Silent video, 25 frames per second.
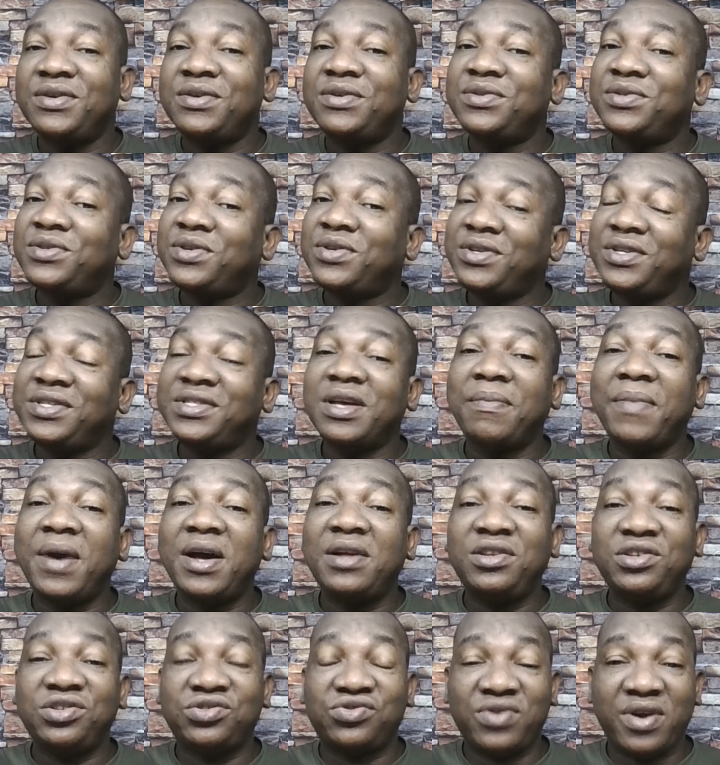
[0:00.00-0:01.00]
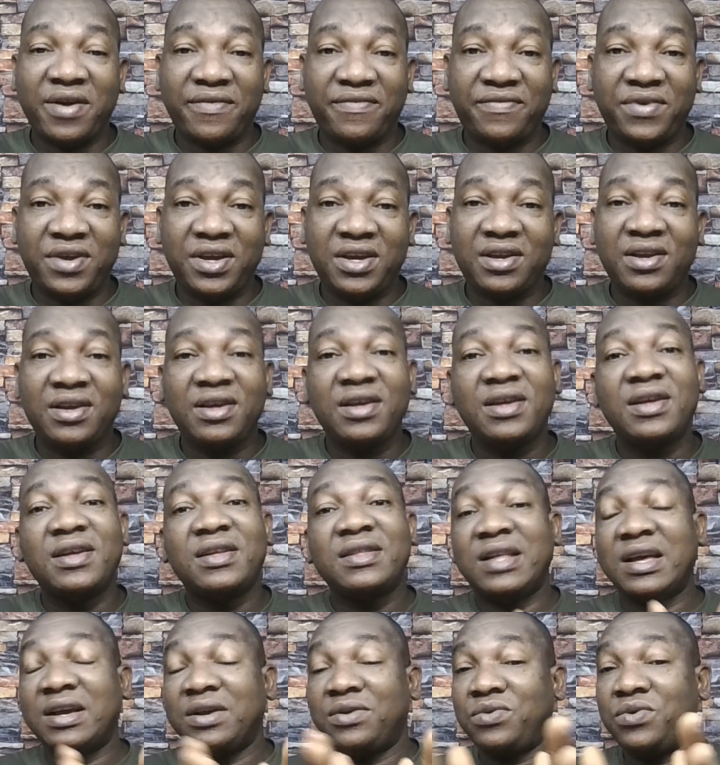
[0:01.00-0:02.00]
So it's about the traffic
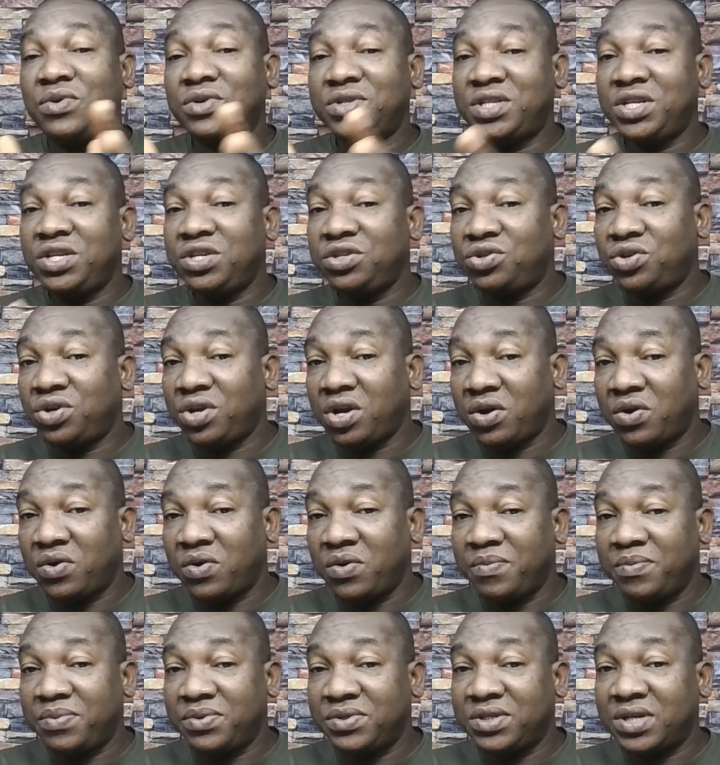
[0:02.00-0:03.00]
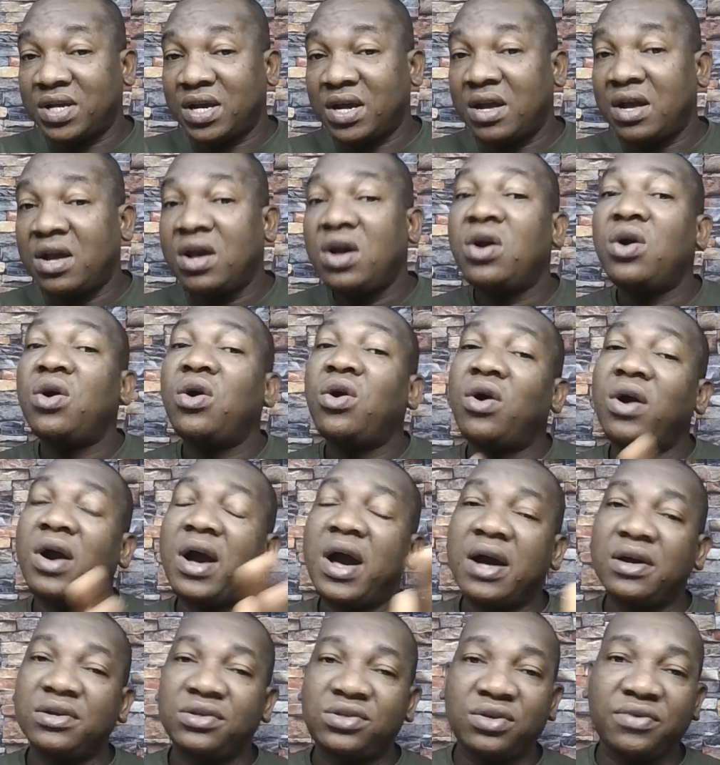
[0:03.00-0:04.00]
that goes into your computer or
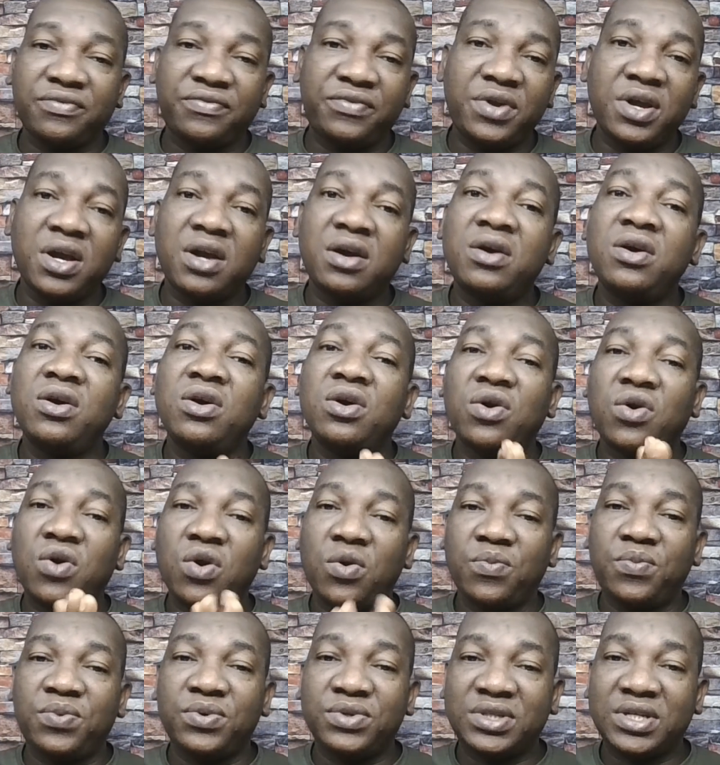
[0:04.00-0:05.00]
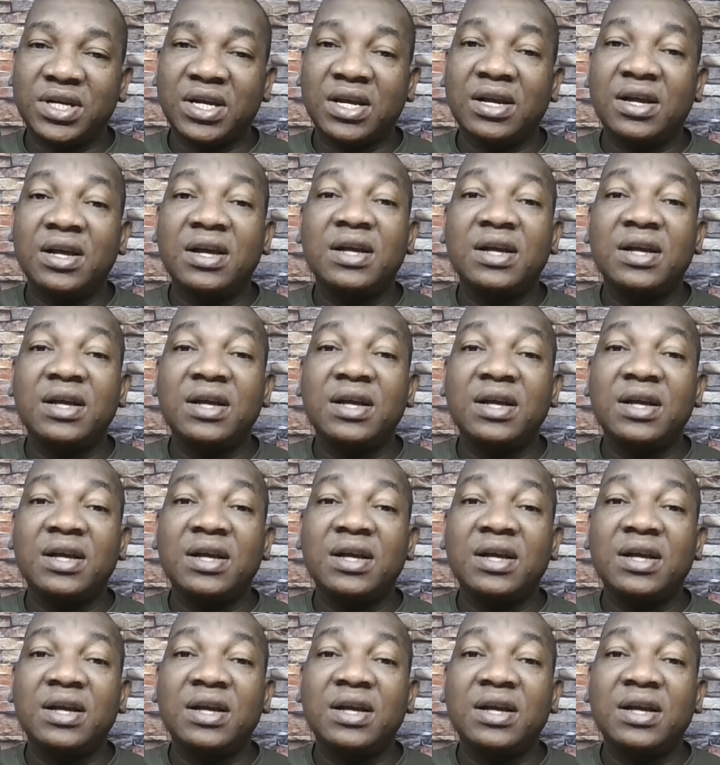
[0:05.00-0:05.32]
out of your computer.